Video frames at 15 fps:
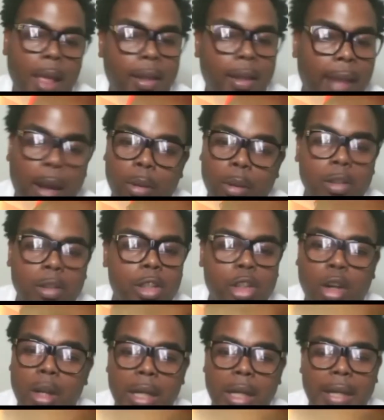Cause I was a
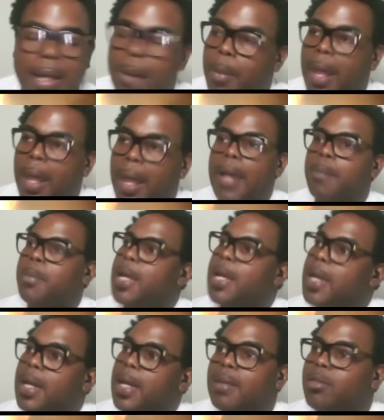shorty and I'm like,
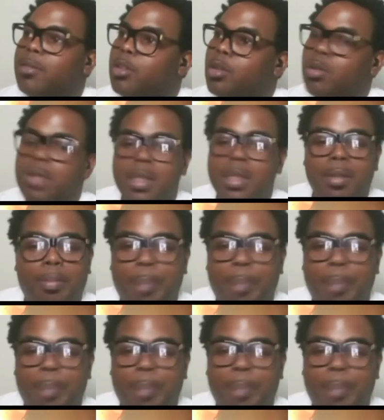man, this dude just